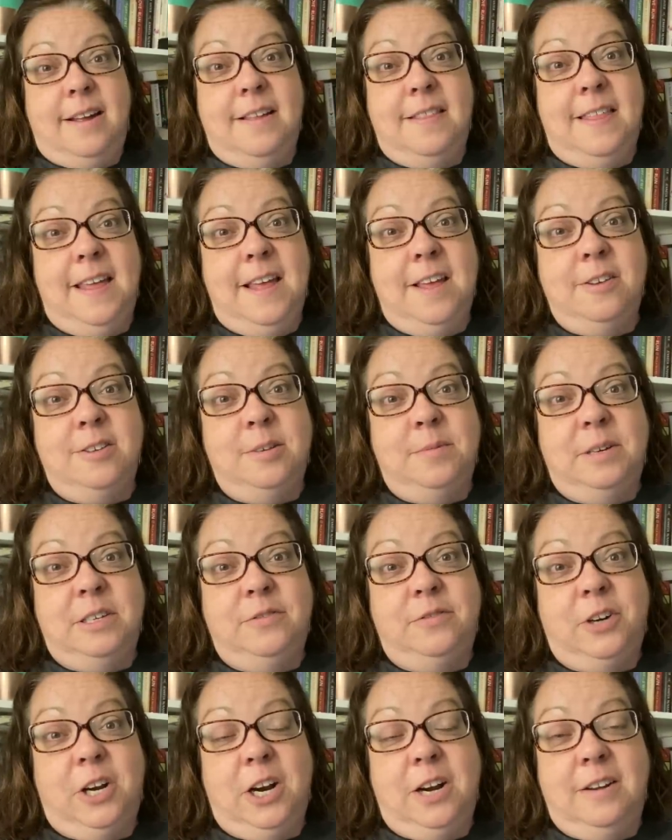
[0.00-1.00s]
Thank you so much
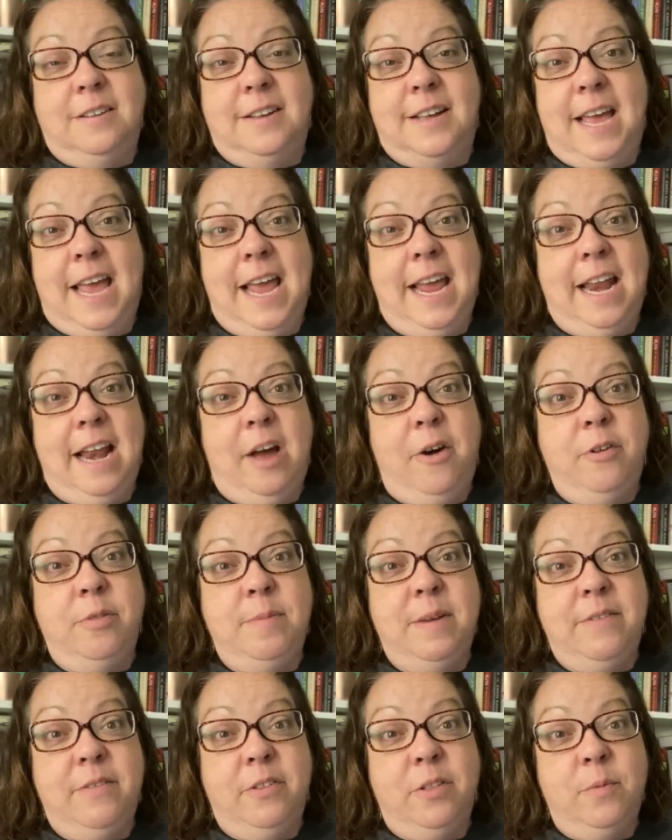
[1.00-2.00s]
for hanging out with
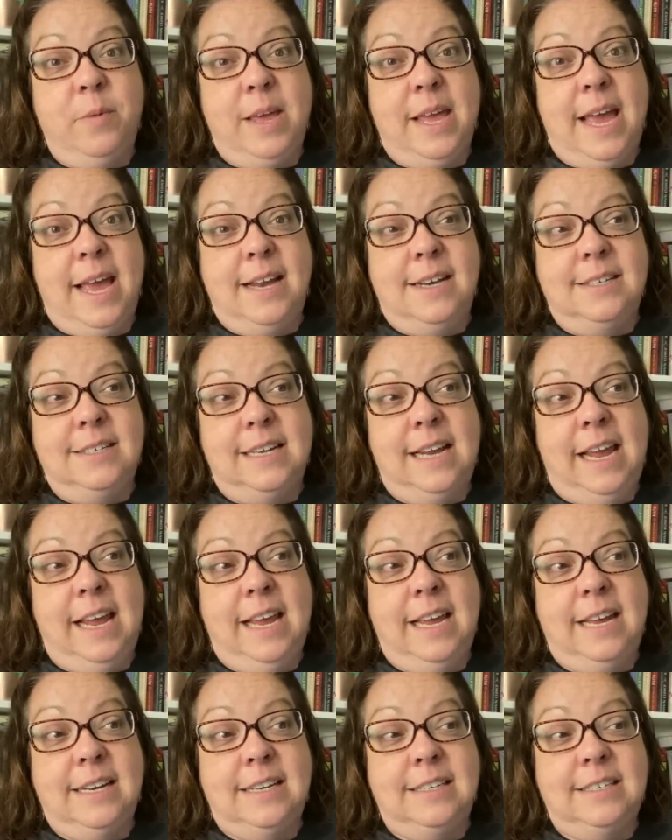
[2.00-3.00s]
me for the weekend,
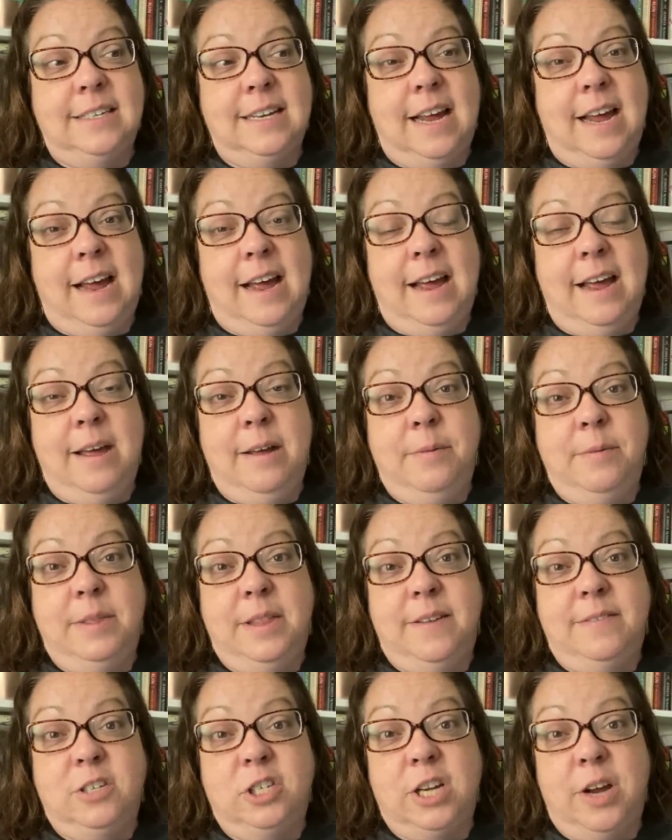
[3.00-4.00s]
and I would
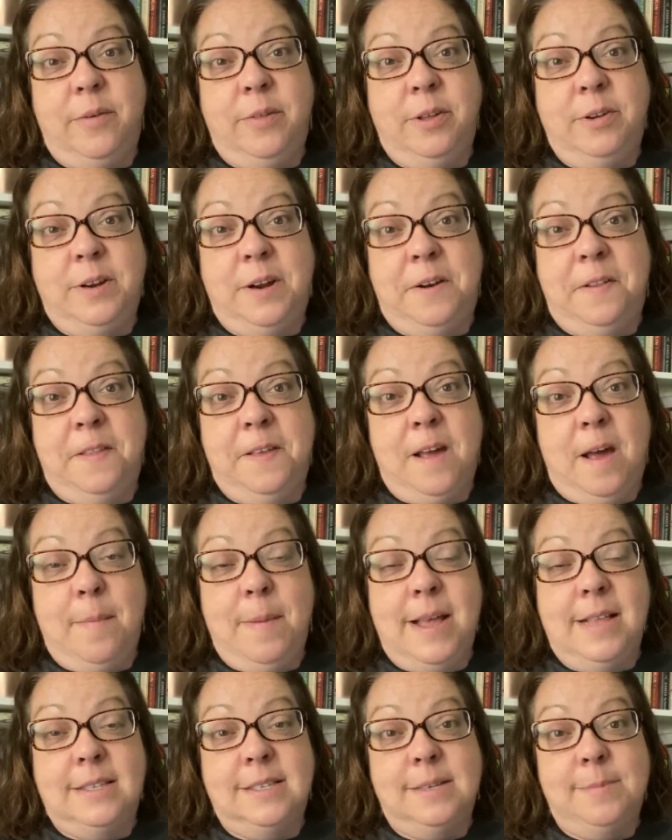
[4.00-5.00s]
love to chat with you down in the
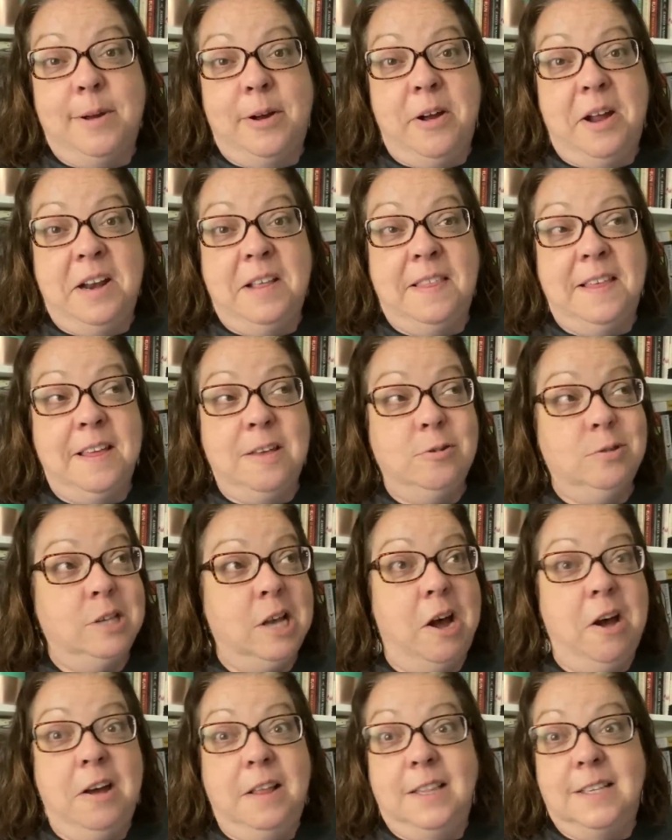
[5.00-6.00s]
comments about anything you
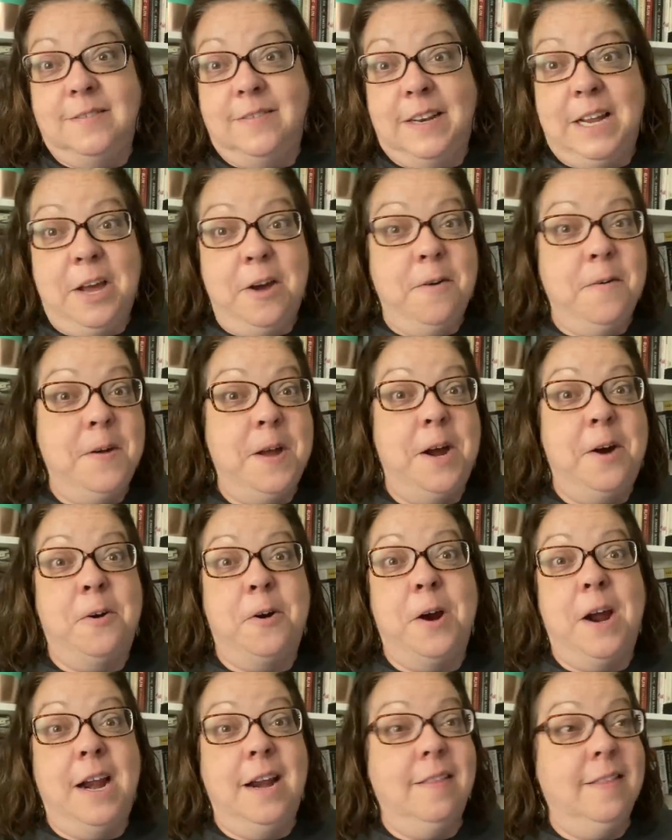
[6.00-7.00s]
saw in this video
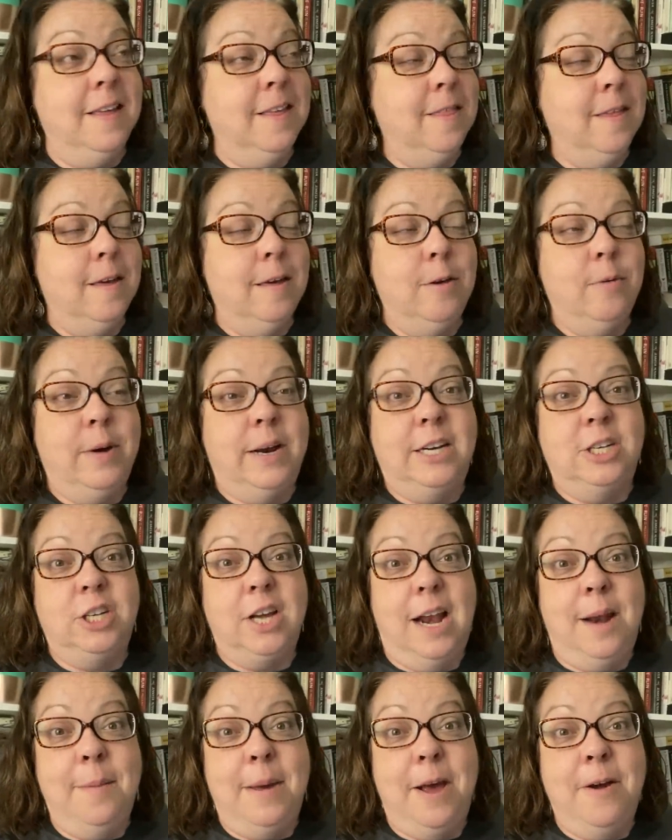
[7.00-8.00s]
or anything that you want to
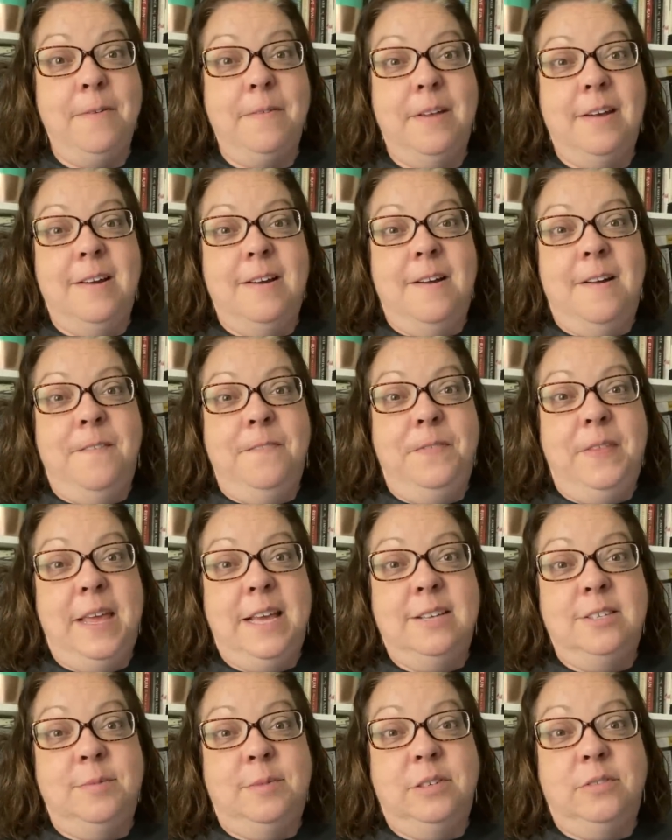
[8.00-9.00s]
chat about. Thank
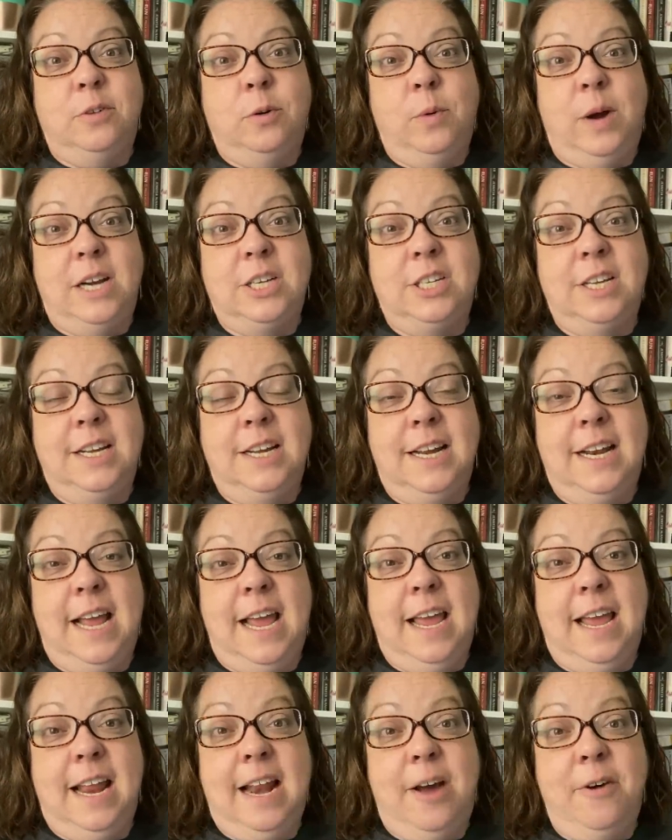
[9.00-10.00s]
you so much for watching and
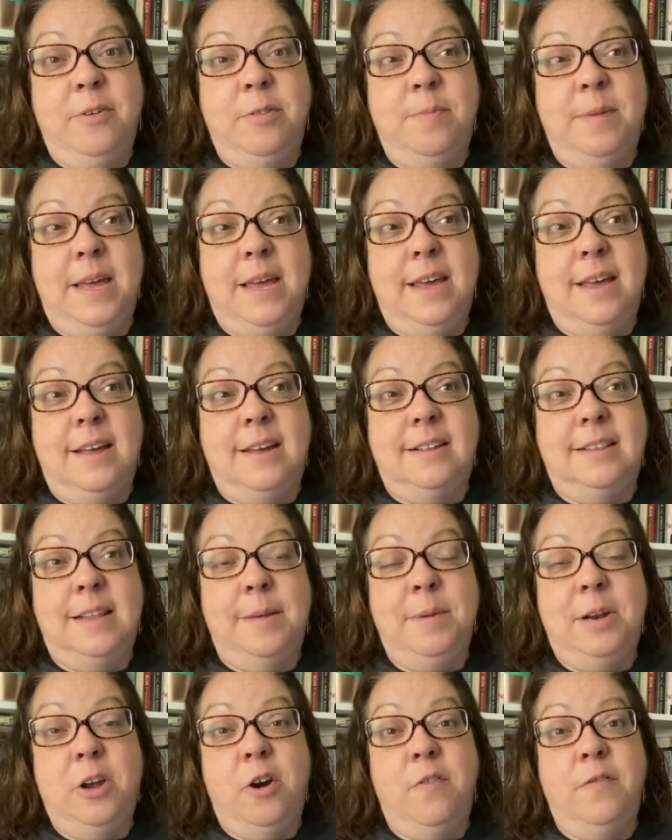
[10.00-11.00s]
hanging out with me.
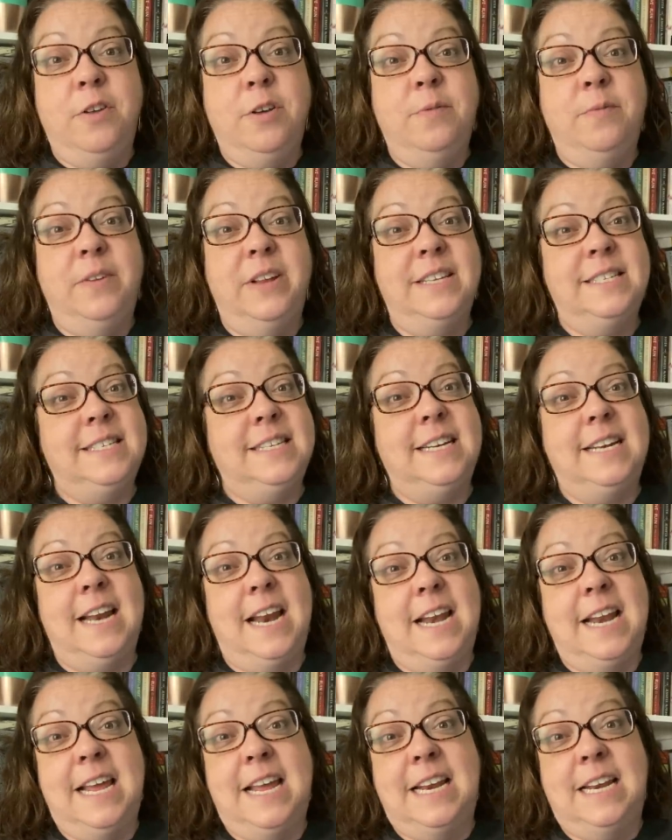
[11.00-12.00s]
Let me know if you visited
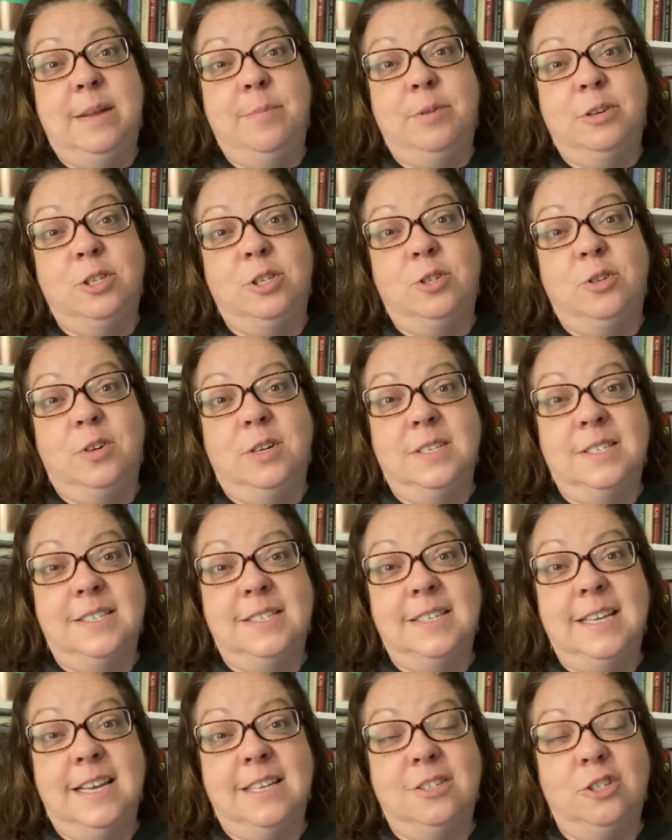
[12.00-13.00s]
any indie
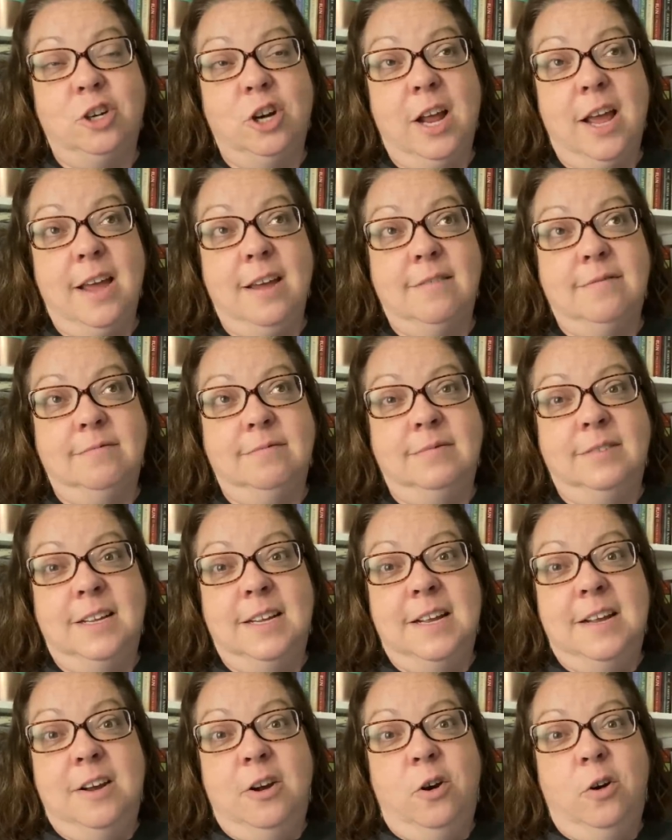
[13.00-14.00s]
bookstores yesterday
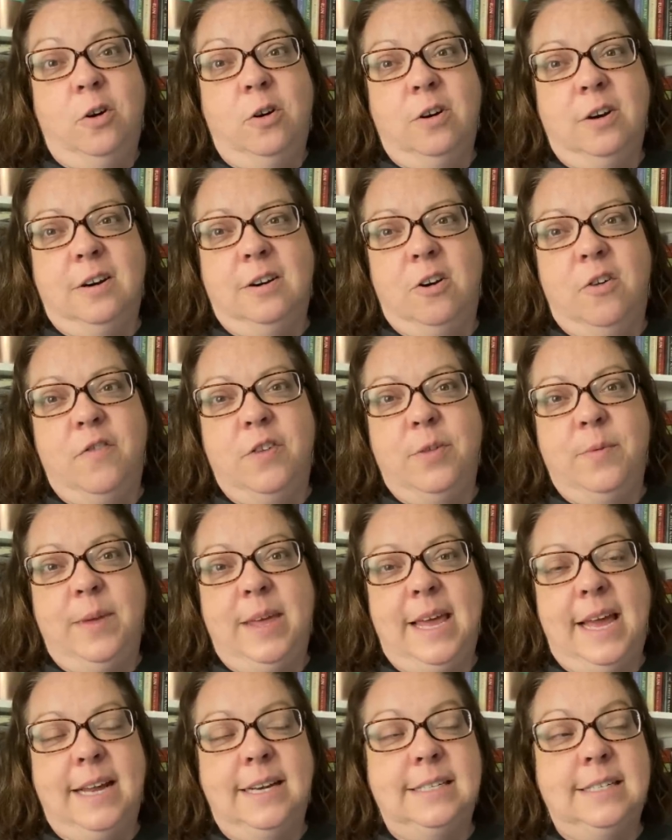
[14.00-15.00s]
or over the
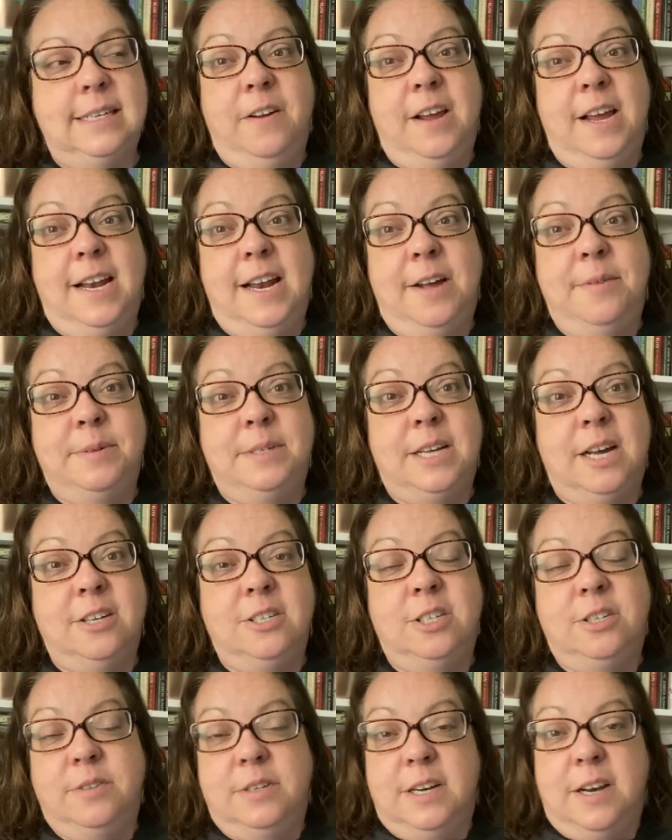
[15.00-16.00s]
weekend, and I will talk
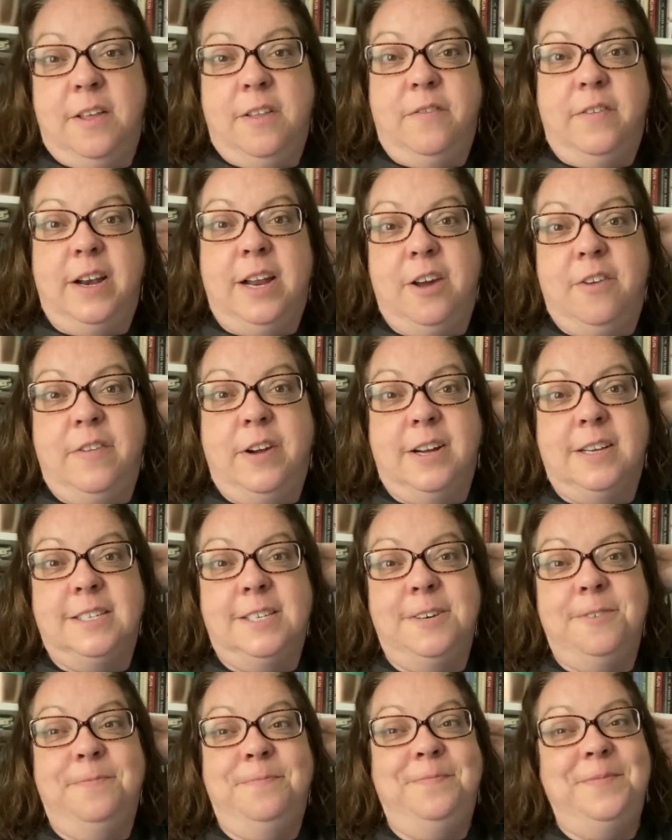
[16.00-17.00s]
to you in another video very
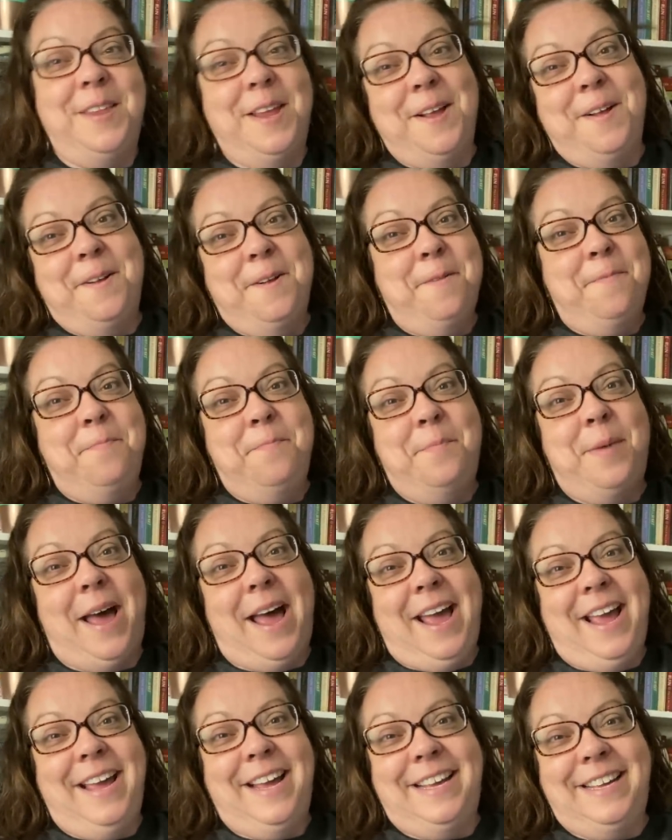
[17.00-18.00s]
soon.
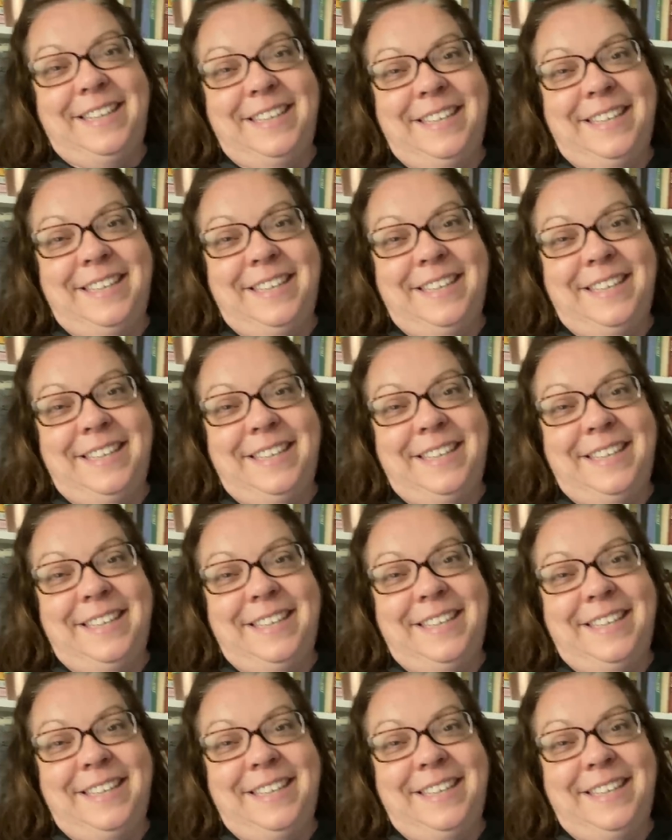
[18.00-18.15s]
Bye.